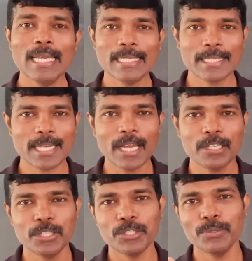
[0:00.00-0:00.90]
let's
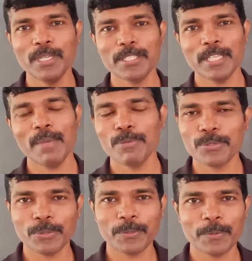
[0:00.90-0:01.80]
start today's
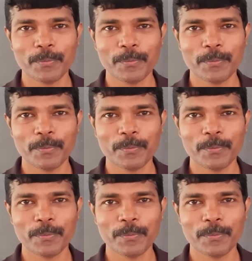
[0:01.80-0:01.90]
episode.